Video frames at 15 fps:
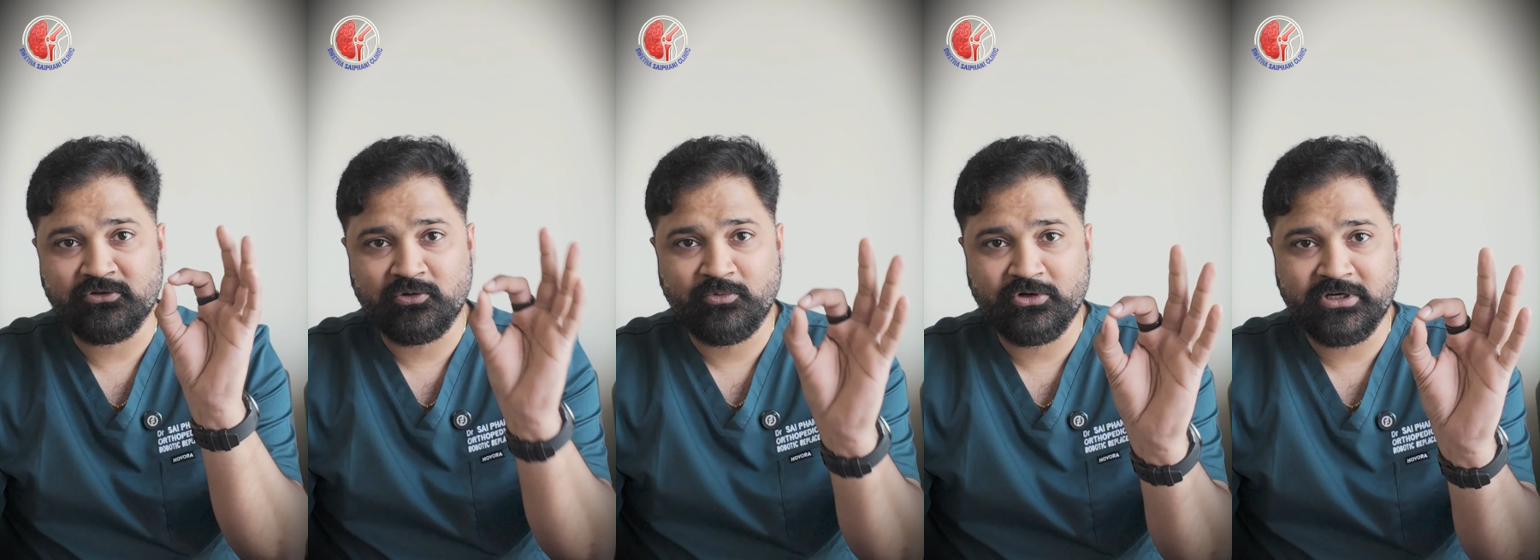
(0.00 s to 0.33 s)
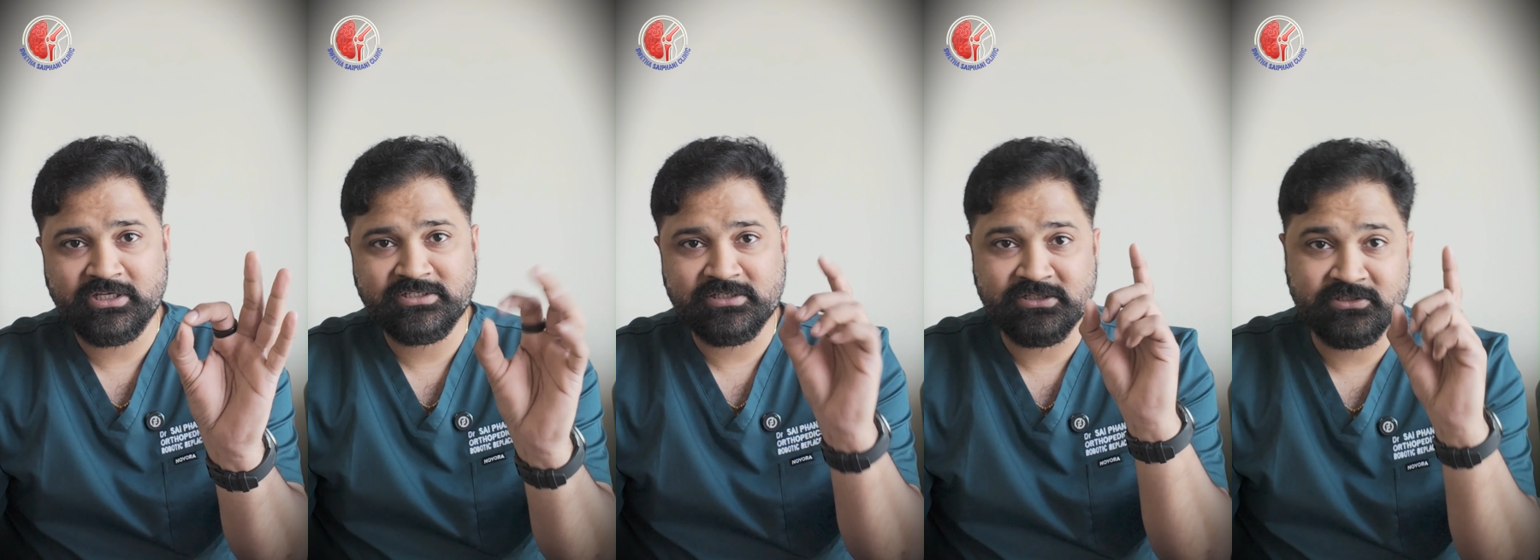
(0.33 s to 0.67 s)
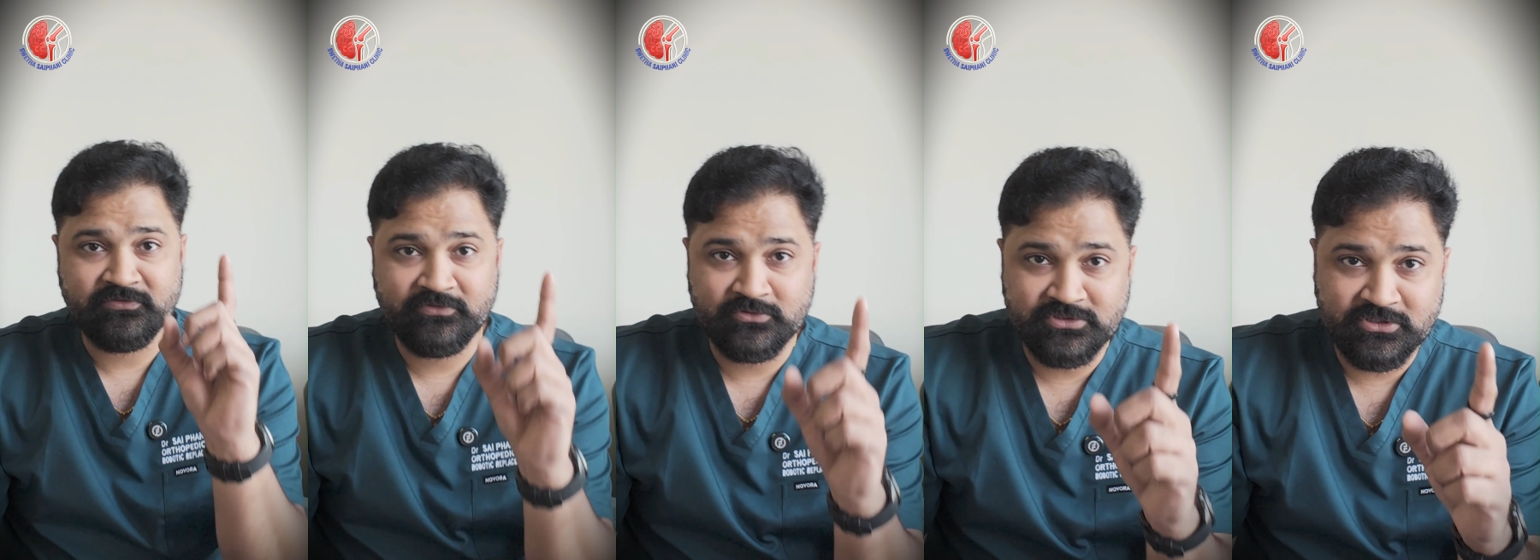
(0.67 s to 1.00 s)
robotics is
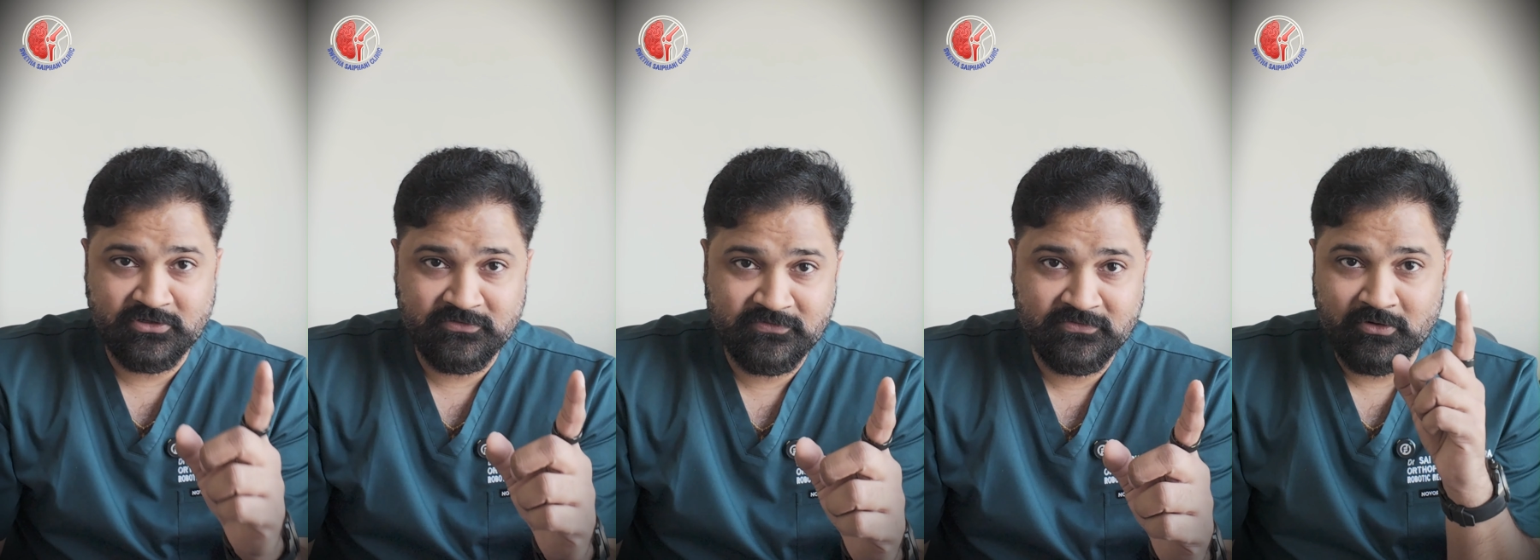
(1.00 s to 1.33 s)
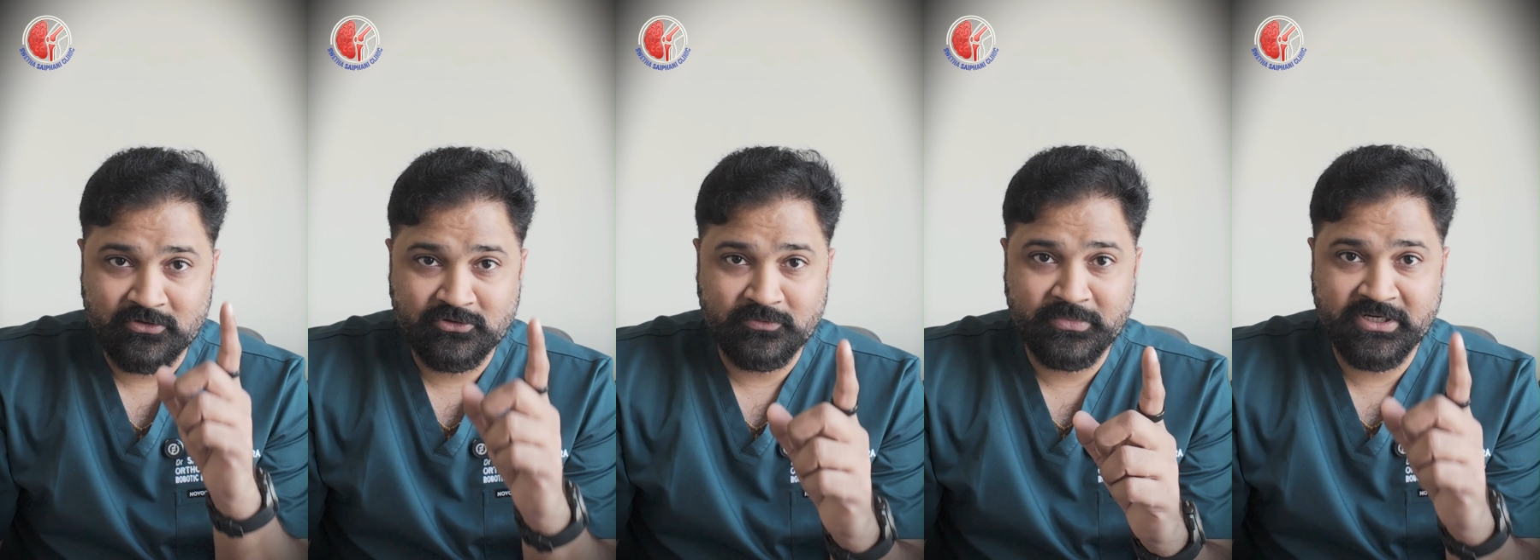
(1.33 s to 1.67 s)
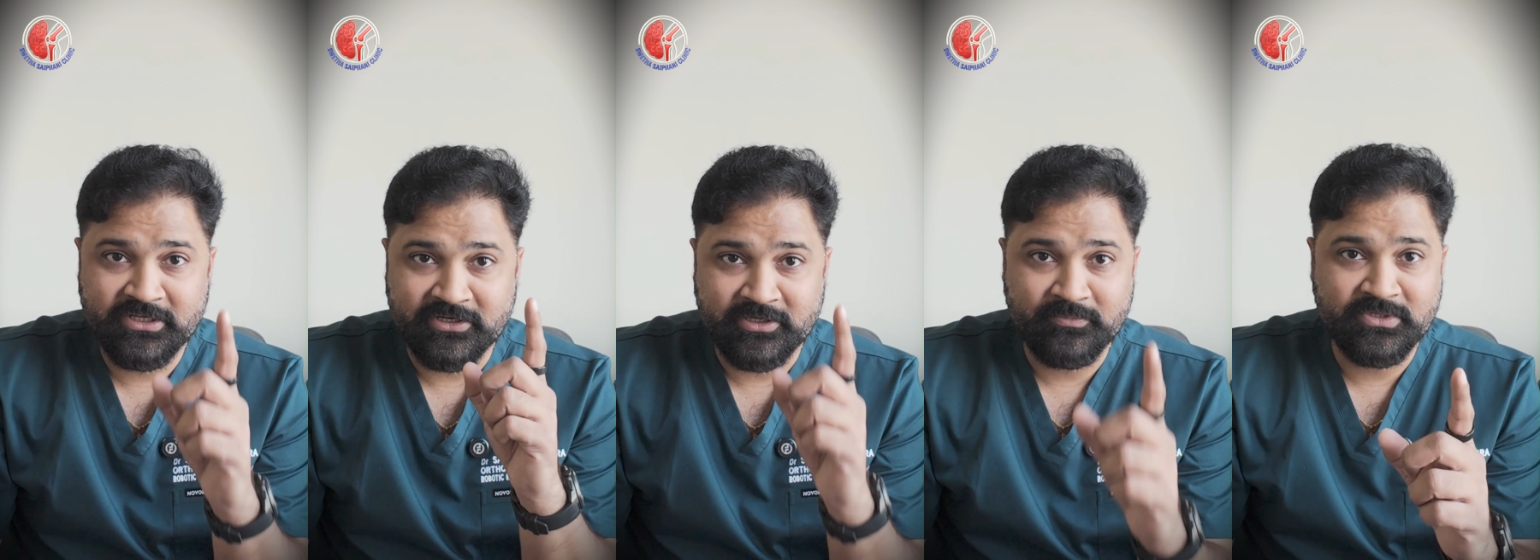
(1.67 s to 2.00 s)
the future of
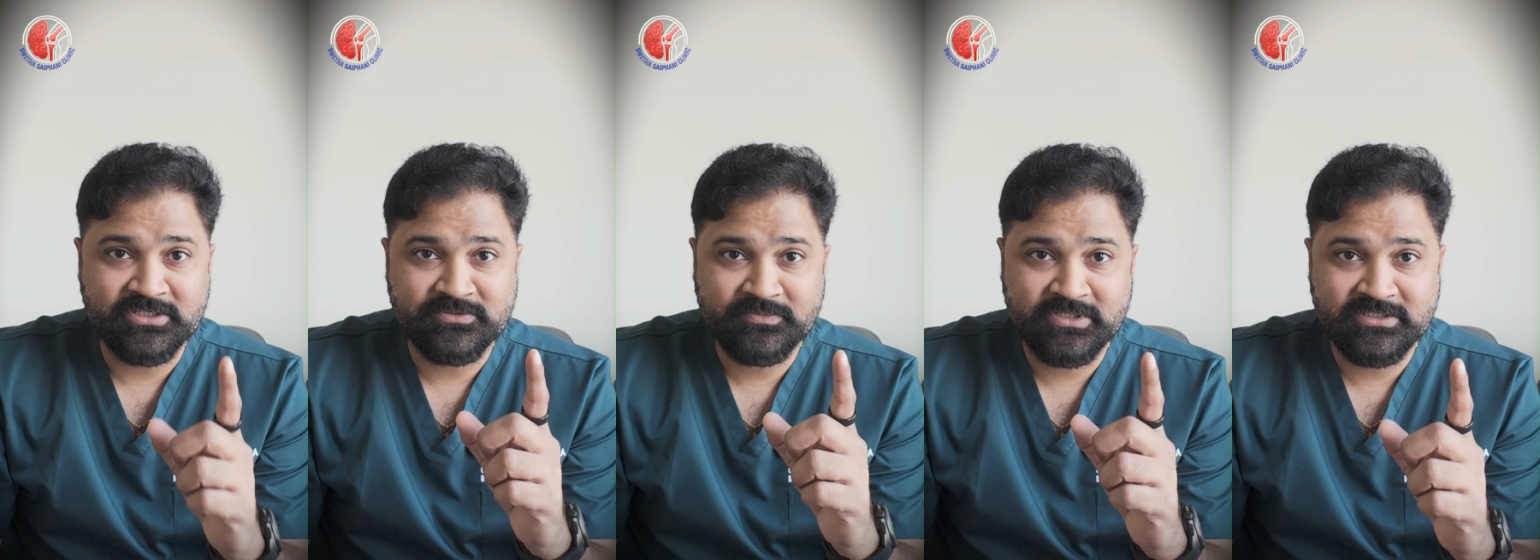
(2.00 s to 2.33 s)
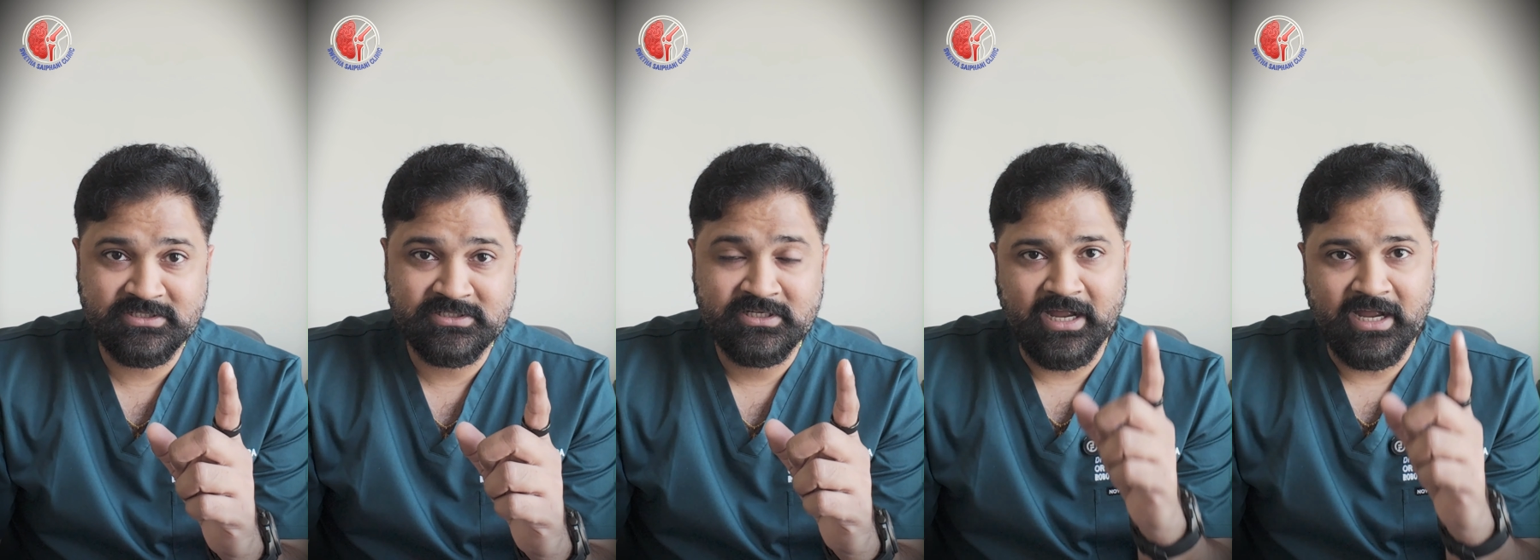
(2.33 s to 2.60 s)
orthopedic replacements,